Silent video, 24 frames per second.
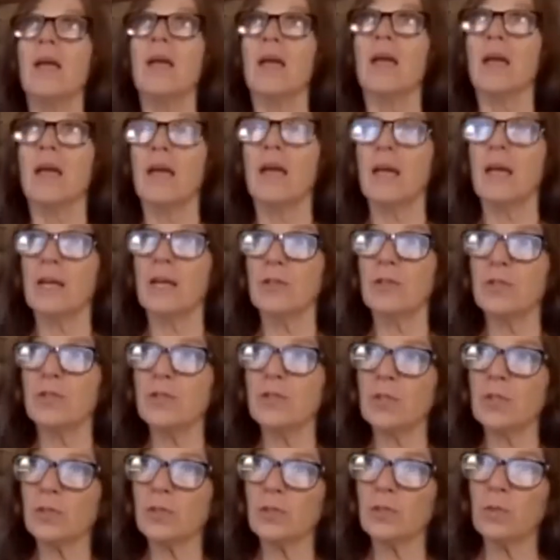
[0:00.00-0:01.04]
And
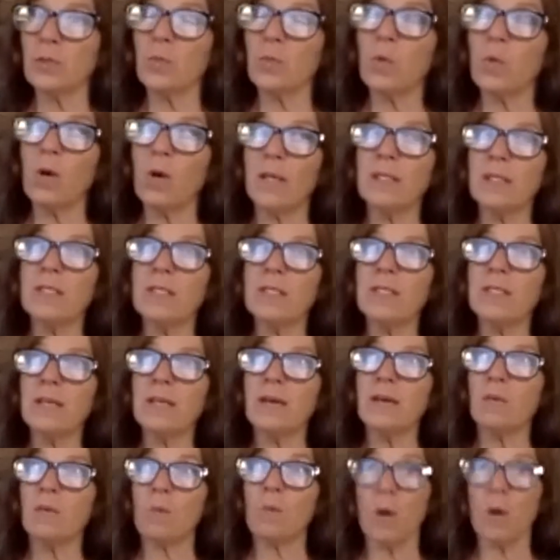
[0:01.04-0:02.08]
the ones
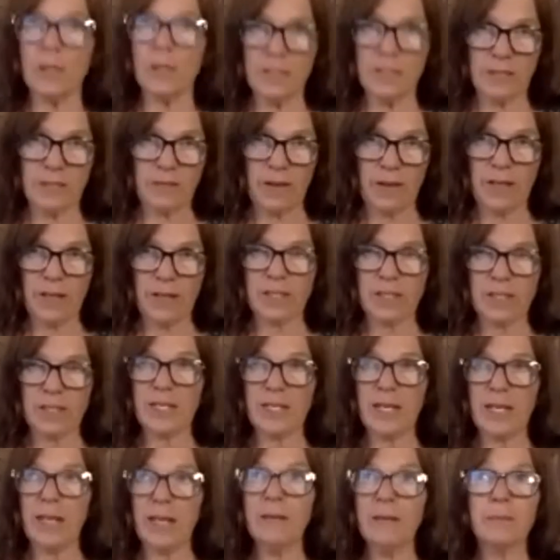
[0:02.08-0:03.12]
that wanted to
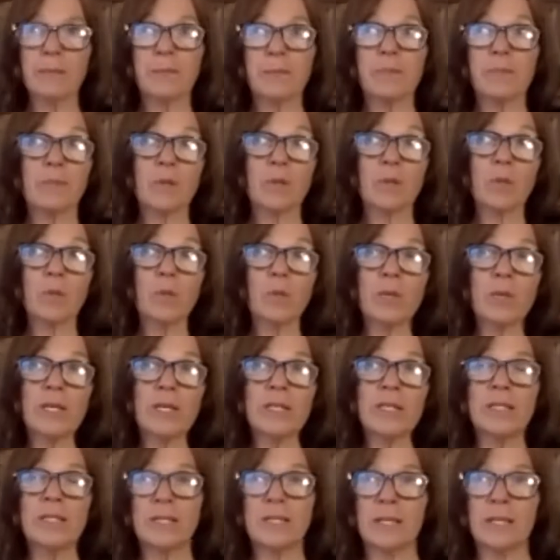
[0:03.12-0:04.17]
vaccinate,
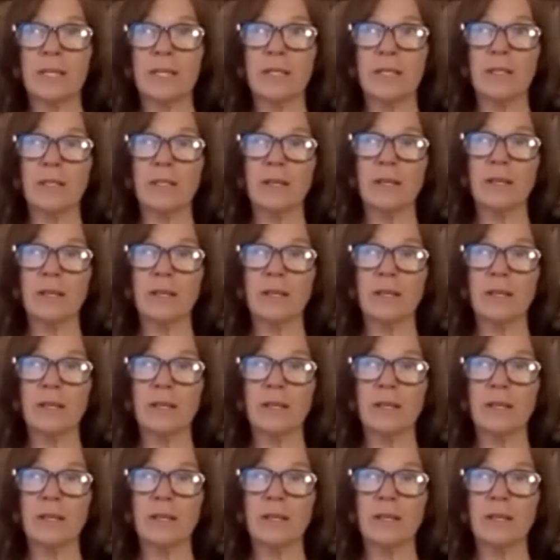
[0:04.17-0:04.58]
we did